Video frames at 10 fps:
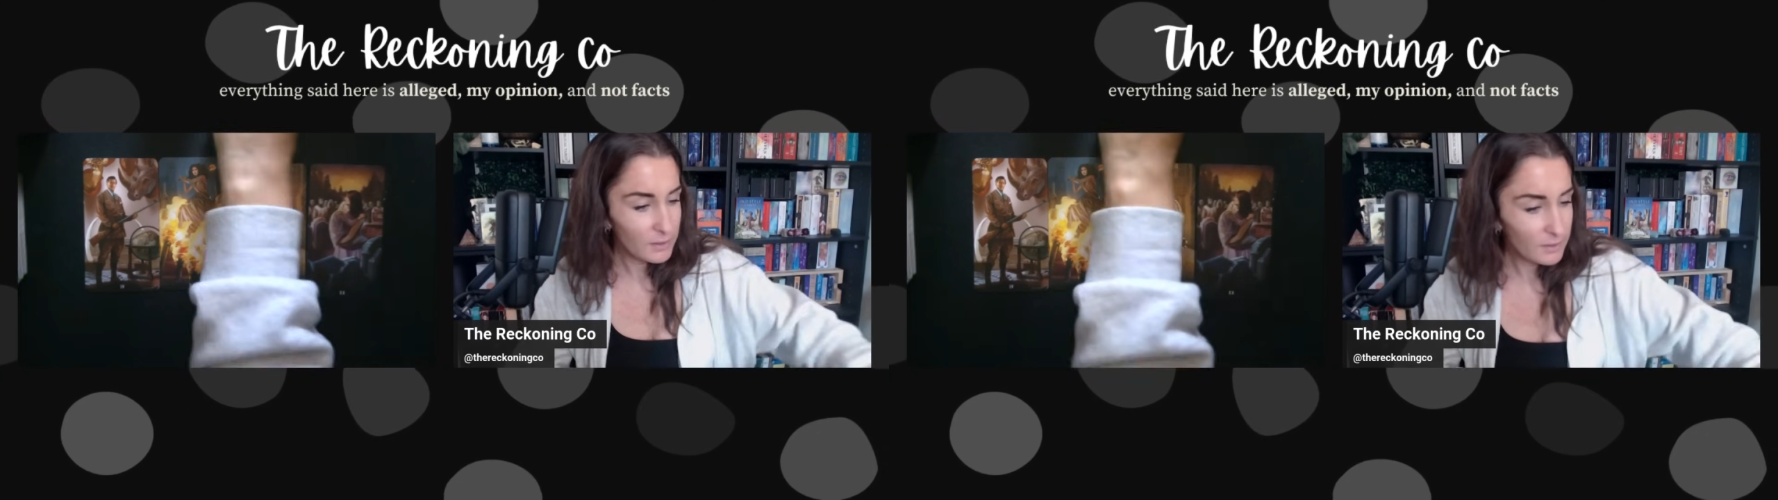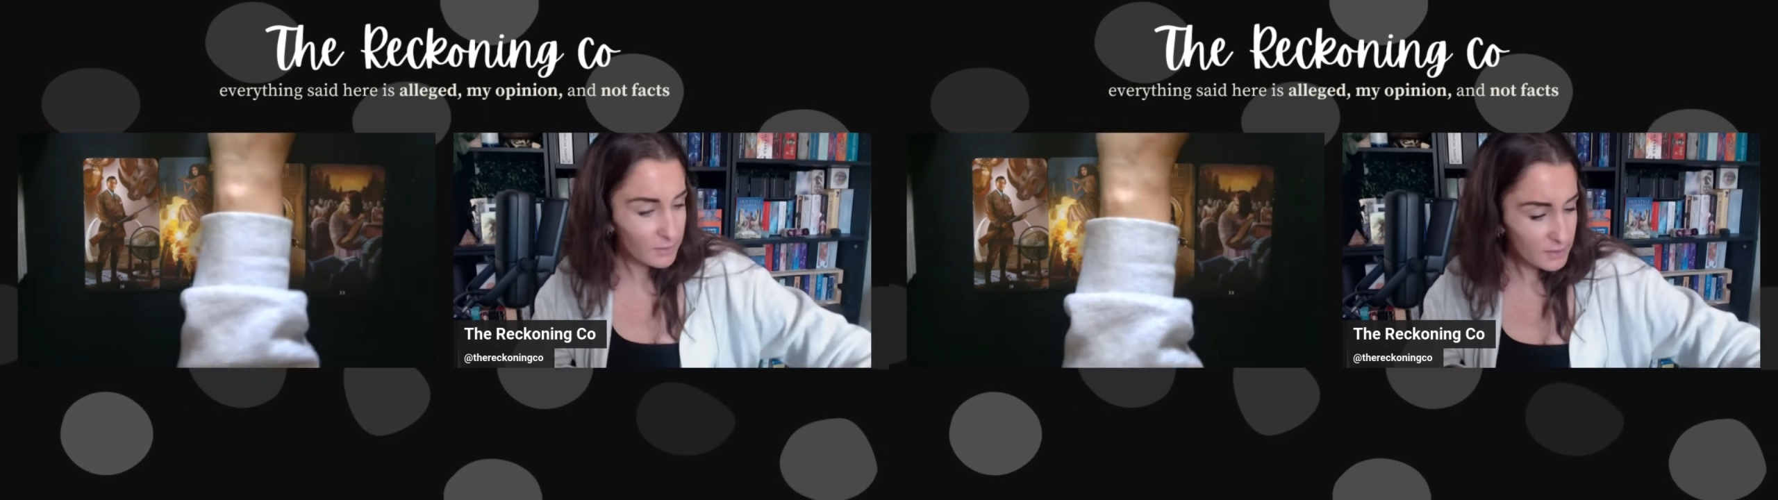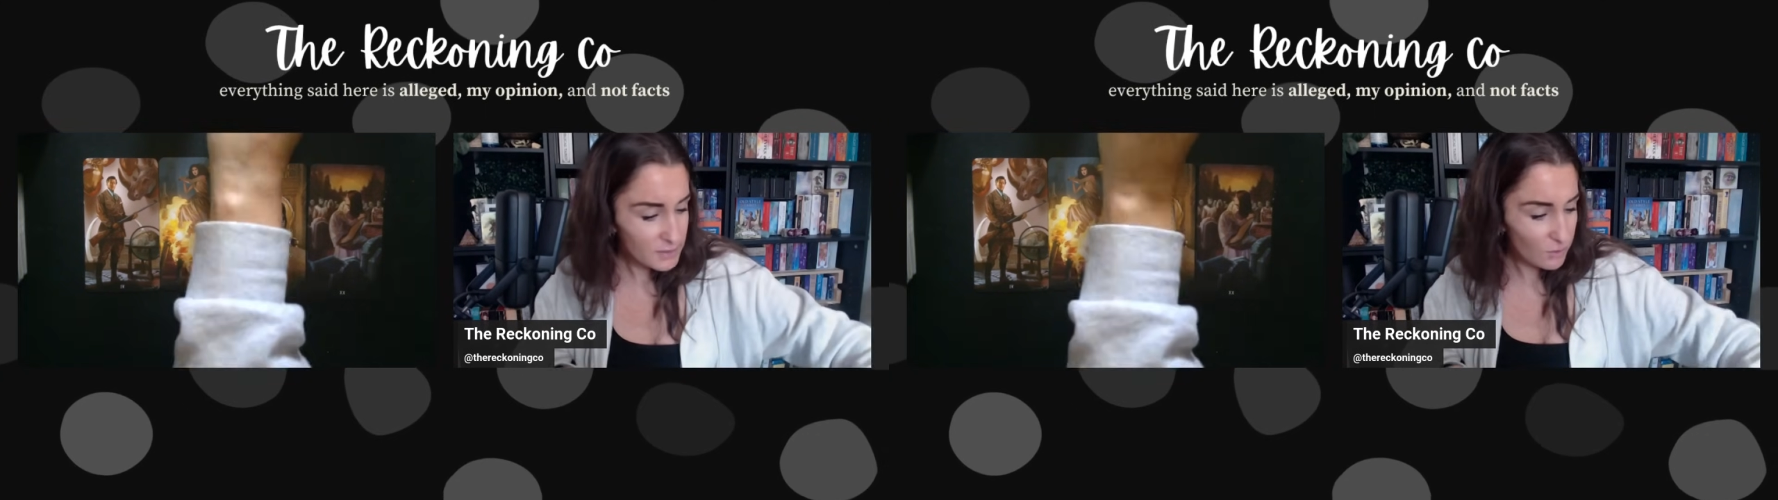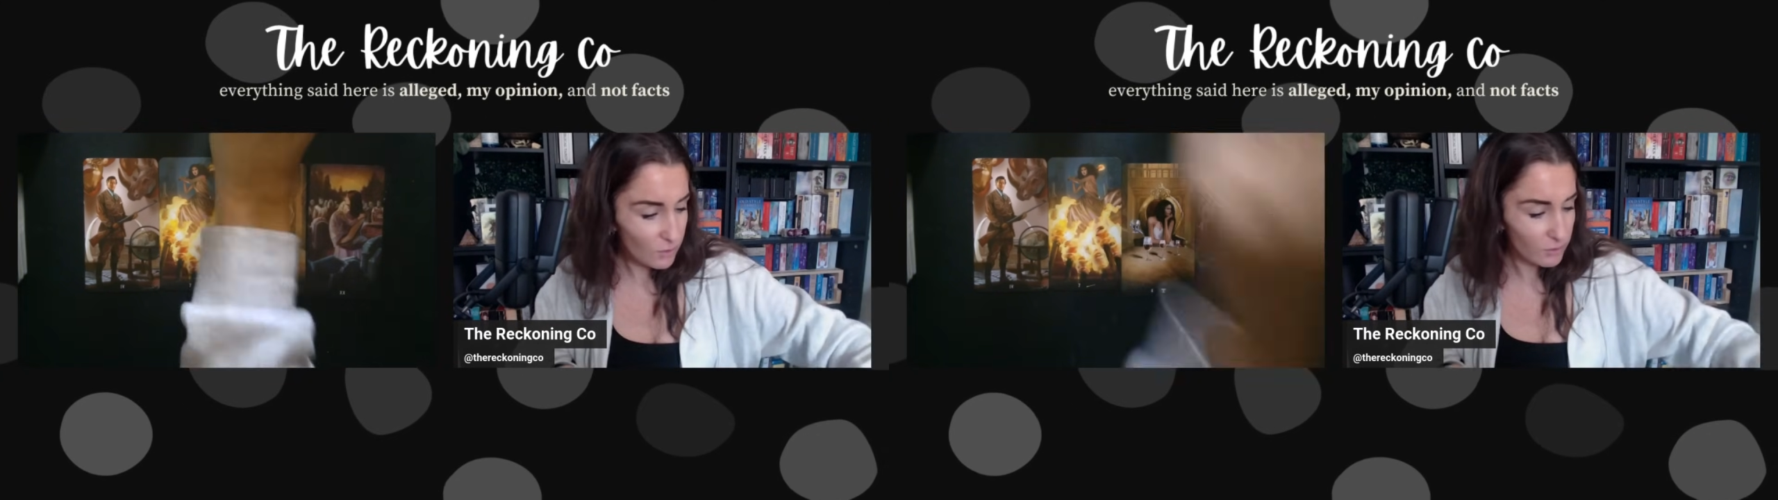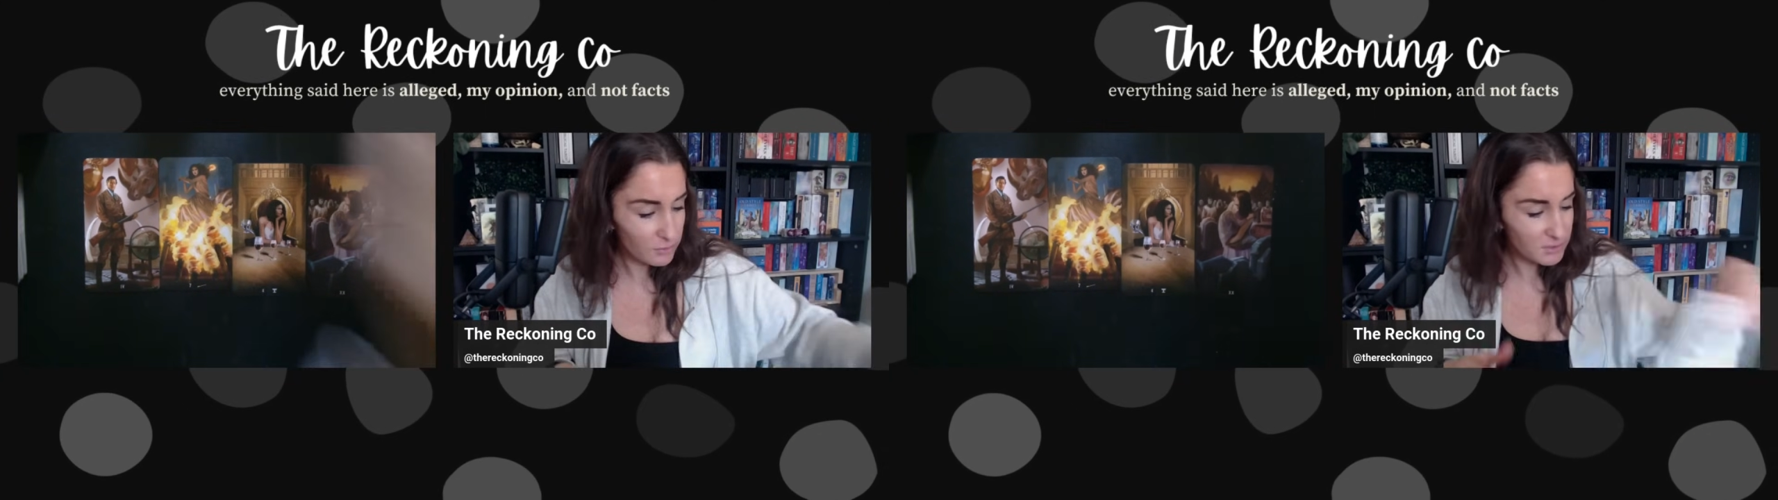This
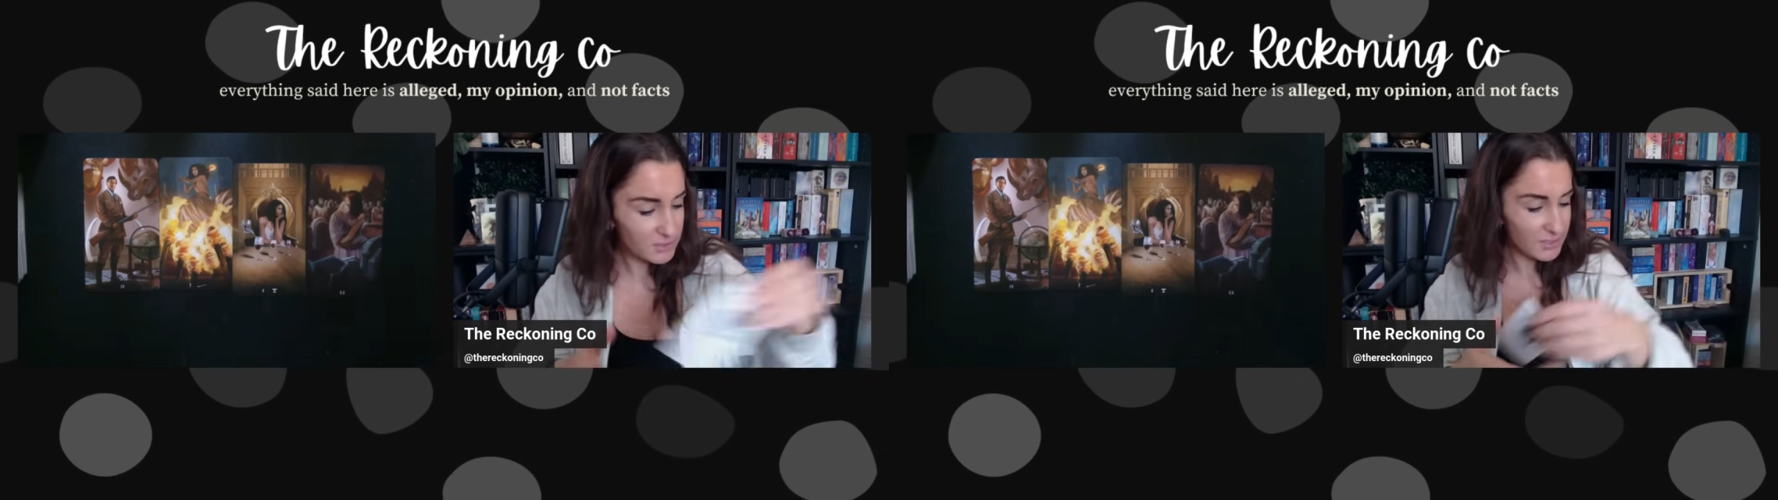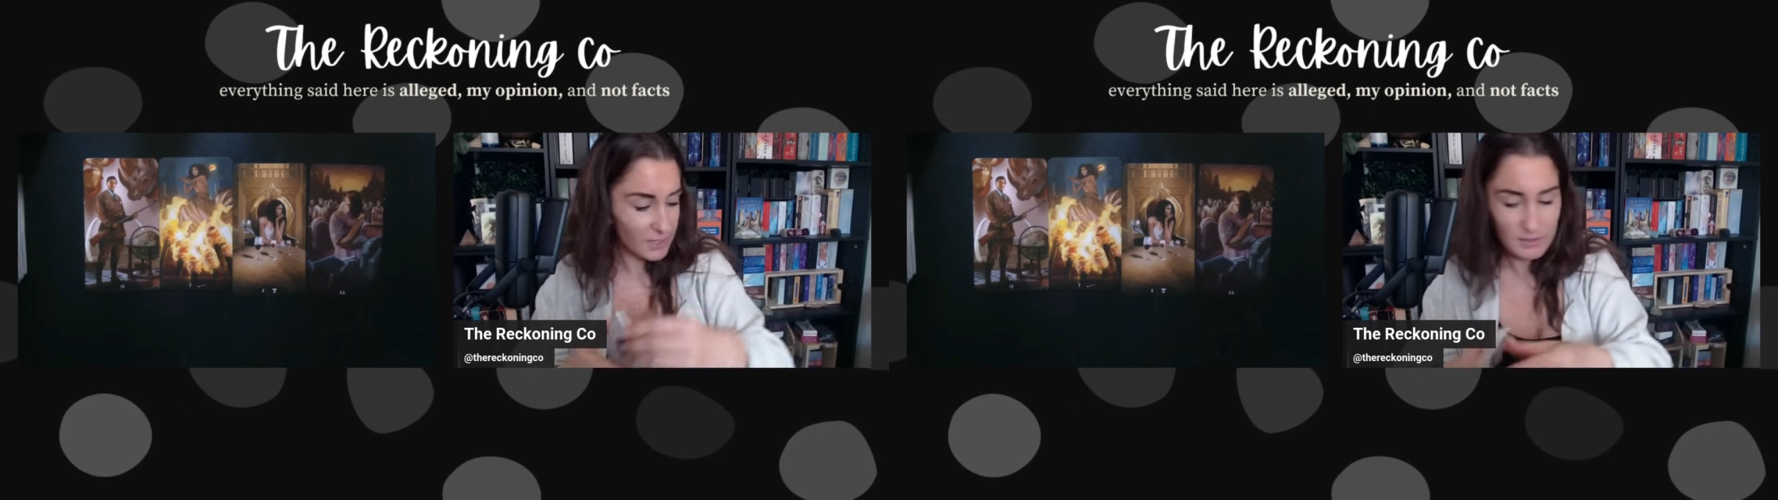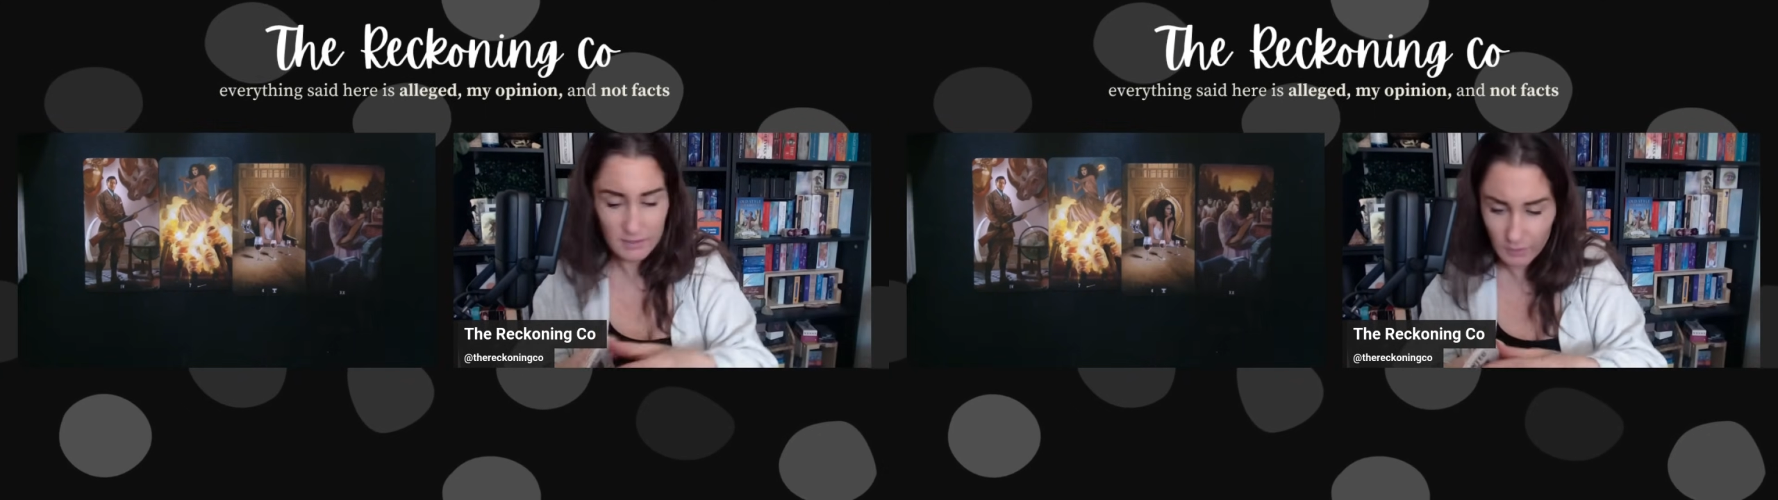card said,